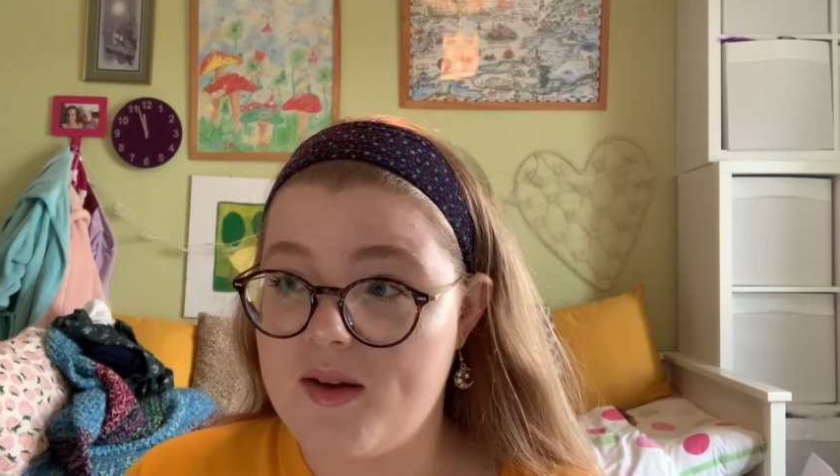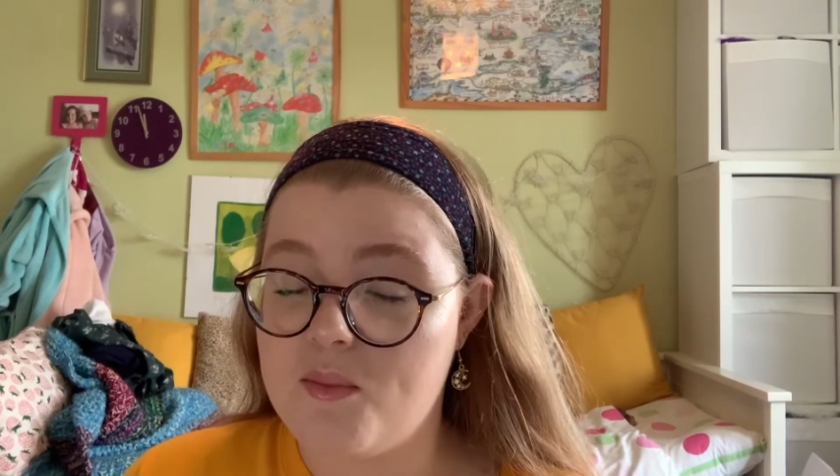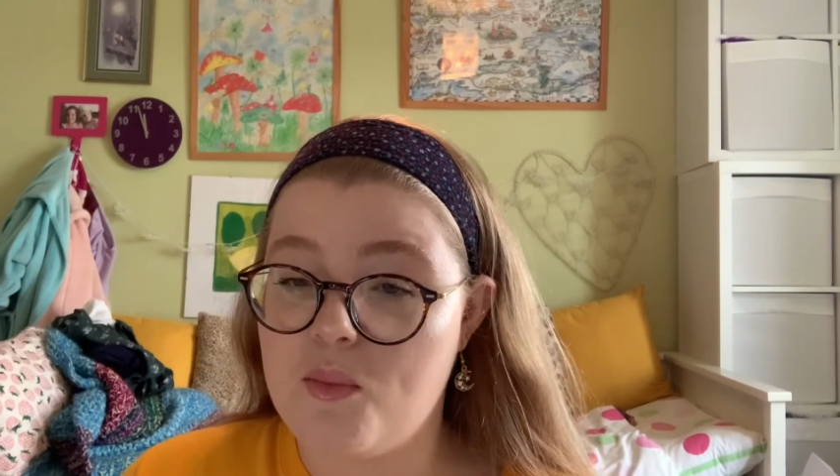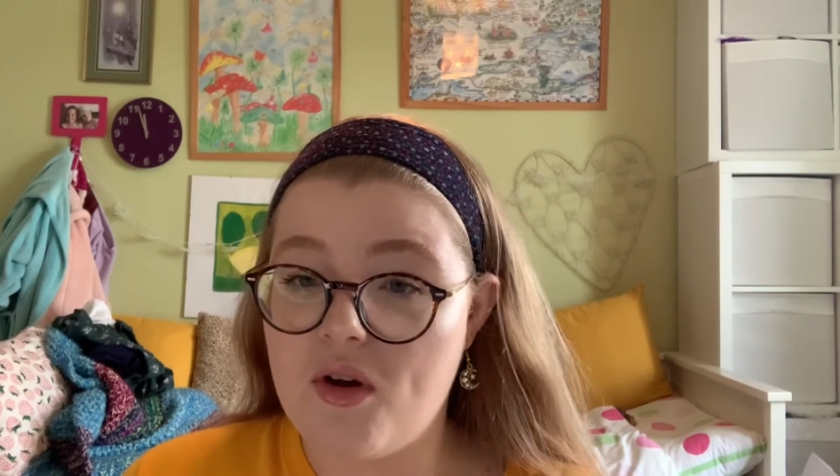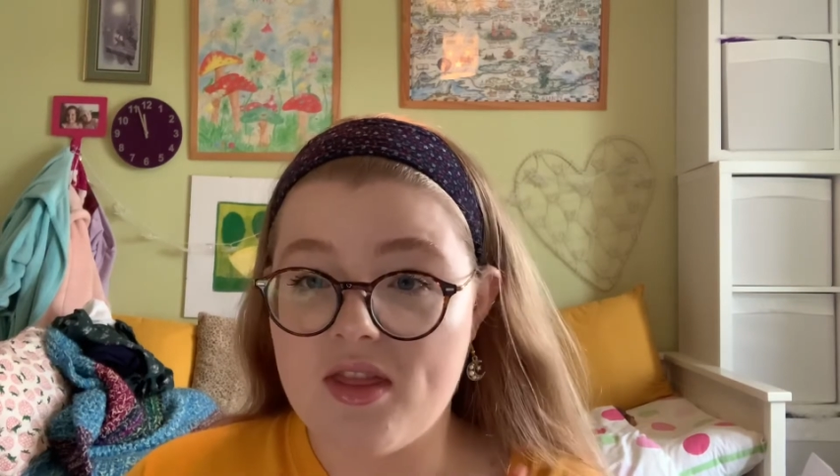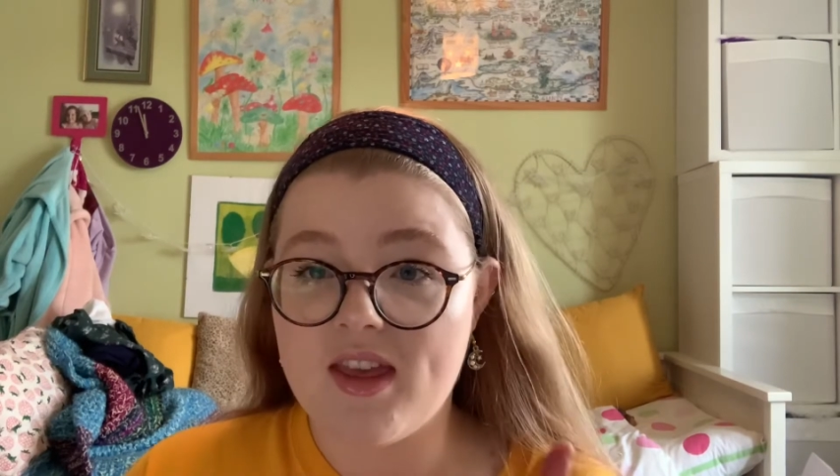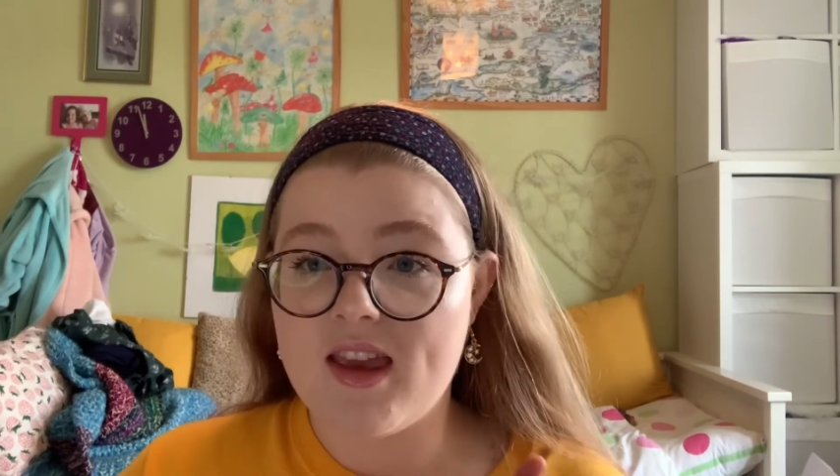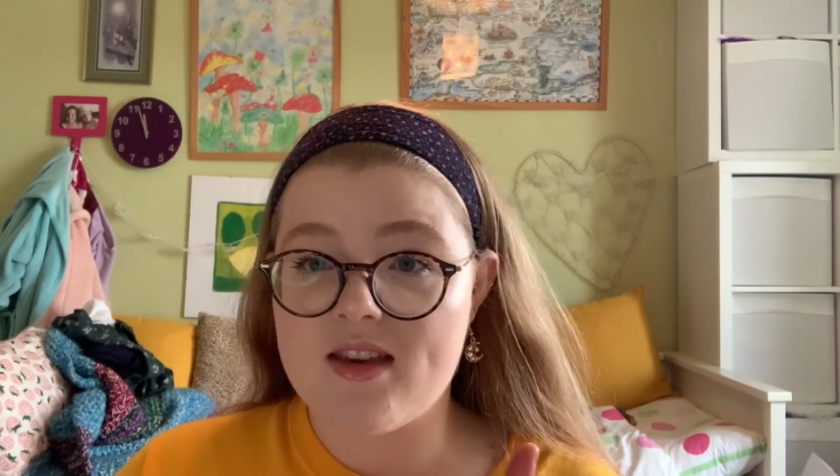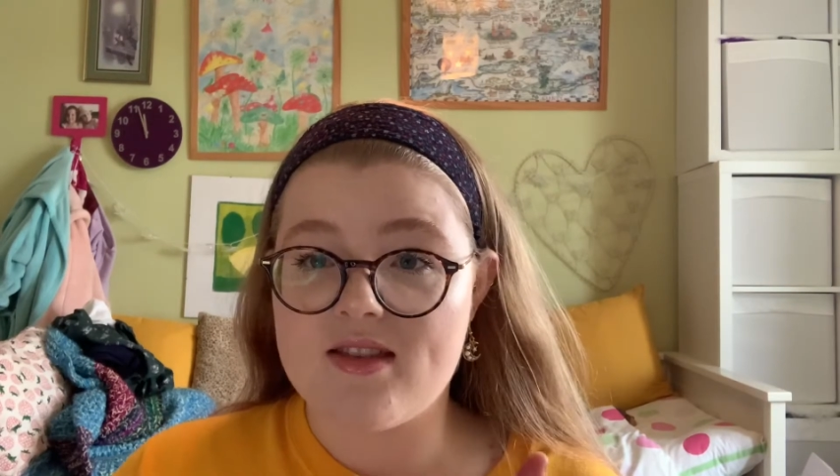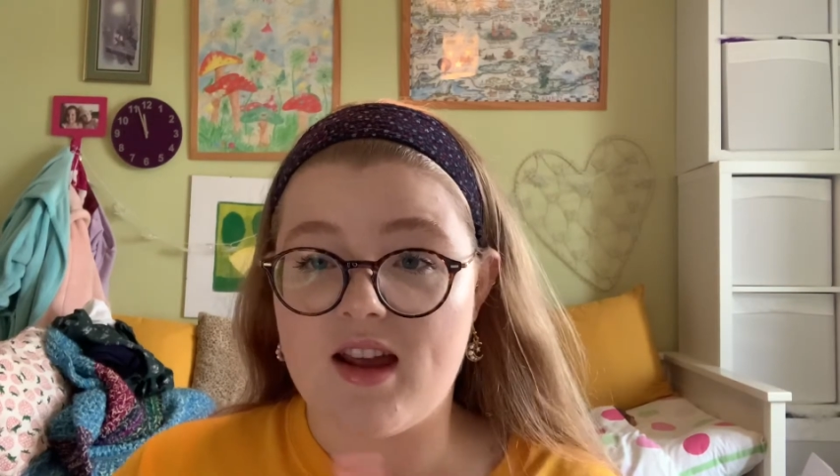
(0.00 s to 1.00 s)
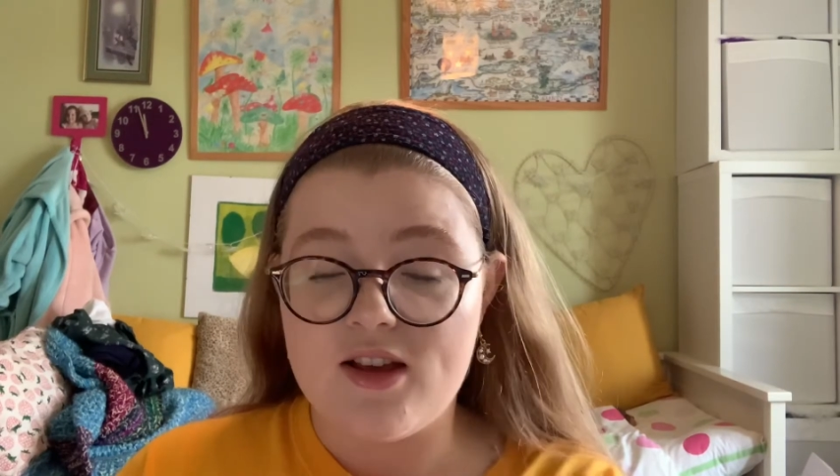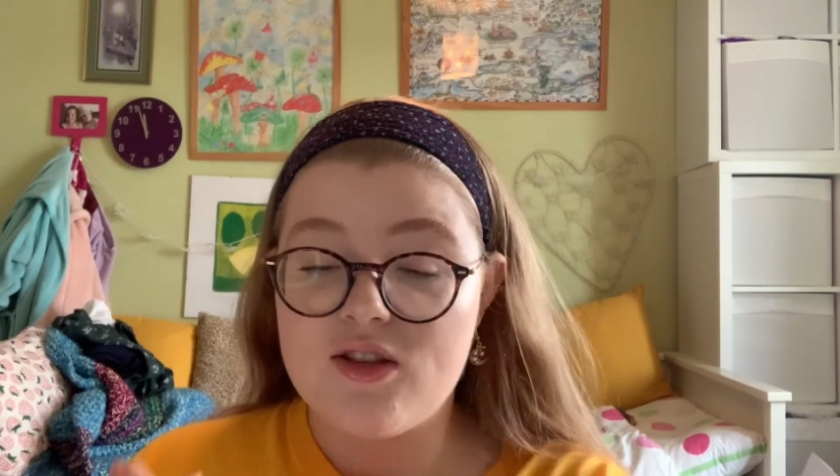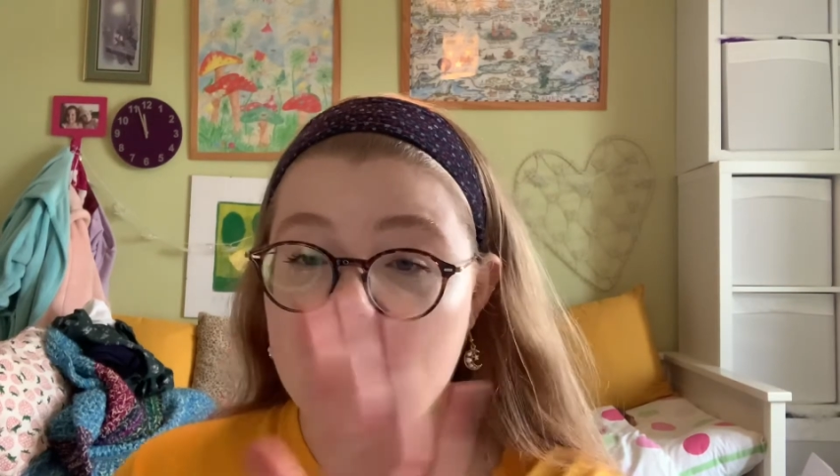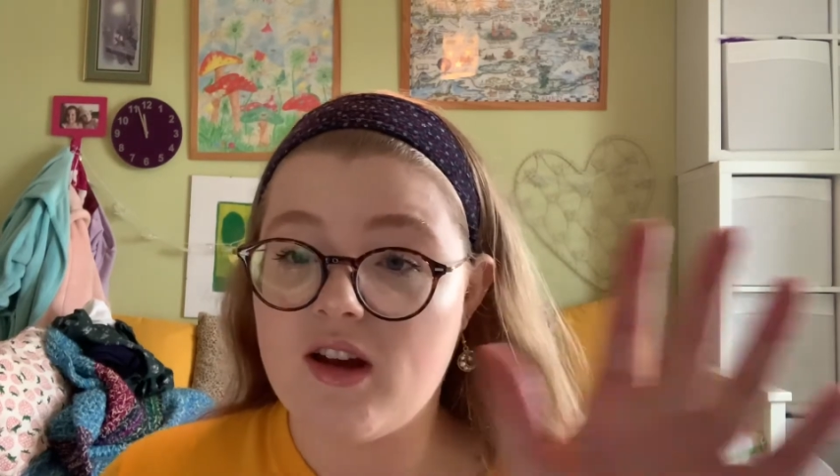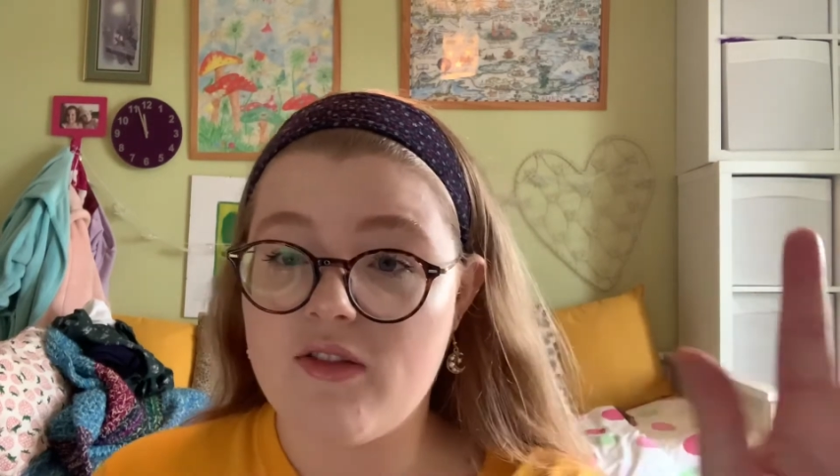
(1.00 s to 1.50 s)
one thing yesterday,
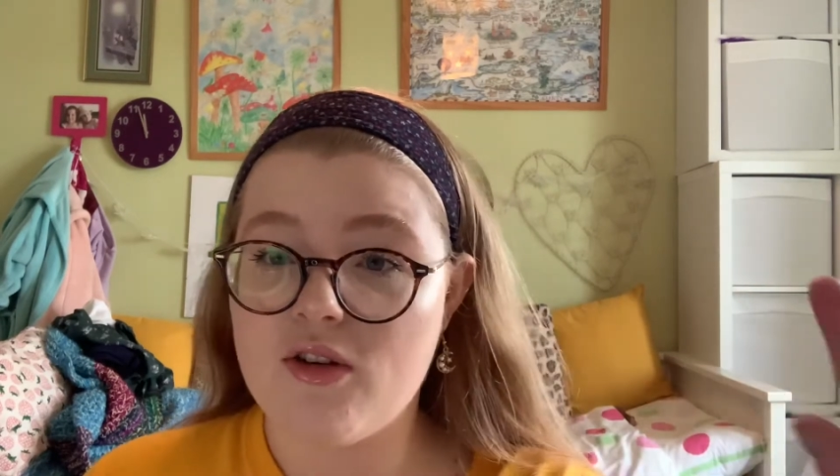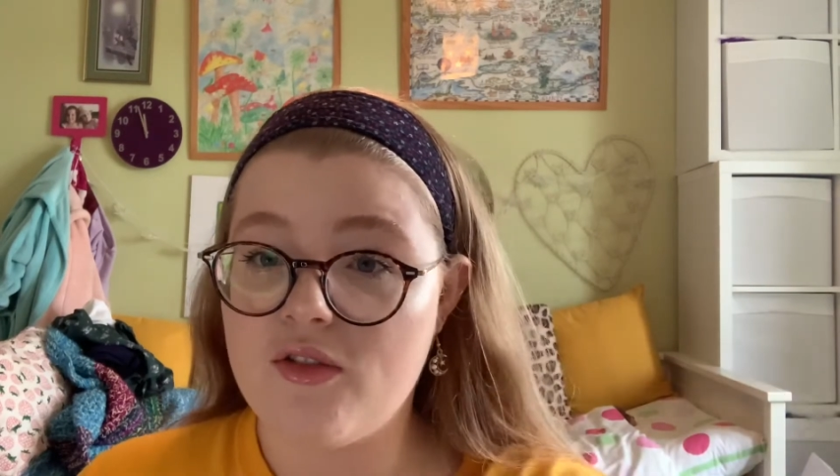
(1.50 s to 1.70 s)
sorry if you're